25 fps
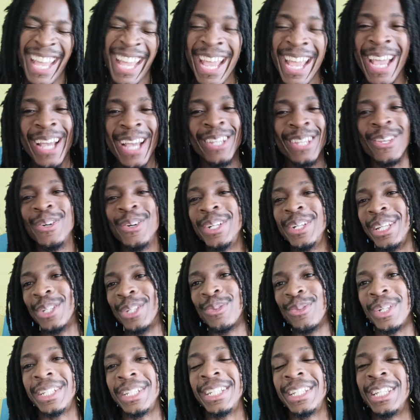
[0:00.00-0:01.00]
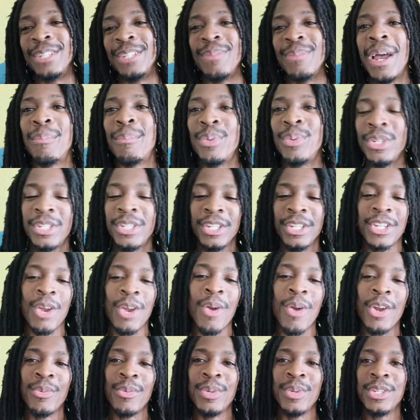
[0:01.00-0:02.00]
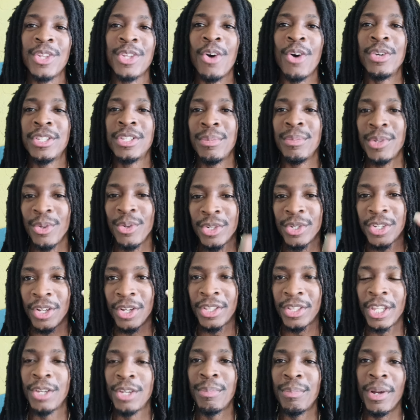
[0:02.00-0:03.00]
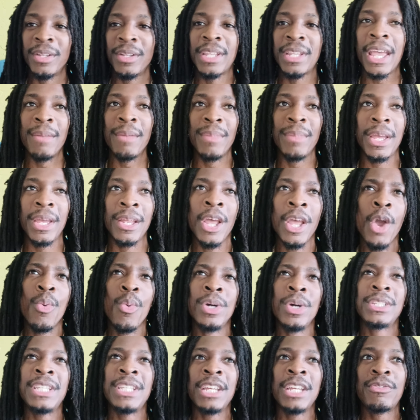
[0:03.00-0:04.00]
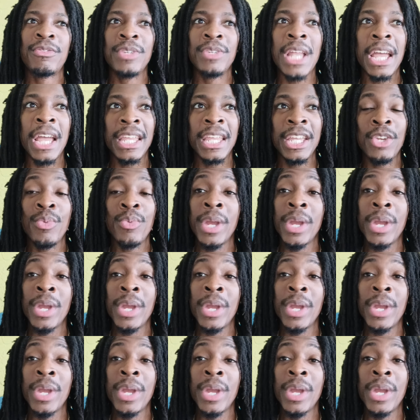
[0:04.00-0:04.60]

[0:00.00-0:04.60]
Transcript: So it is what it is, man. I appreciate y'all rocking me as always. Let me know what y'all think about that, man. What's next for Naoya Inoue? I